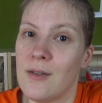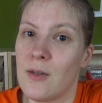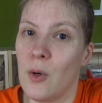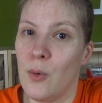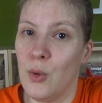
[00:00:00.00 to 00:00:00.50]

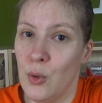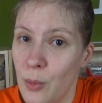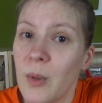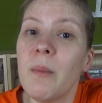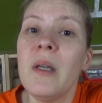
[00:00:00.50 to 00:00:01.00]
so you
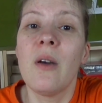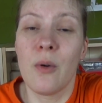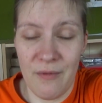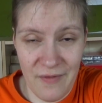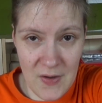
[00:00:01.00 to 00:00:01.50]
will be
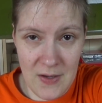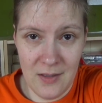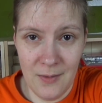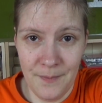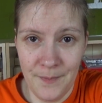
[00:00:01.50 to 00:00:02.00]
notified.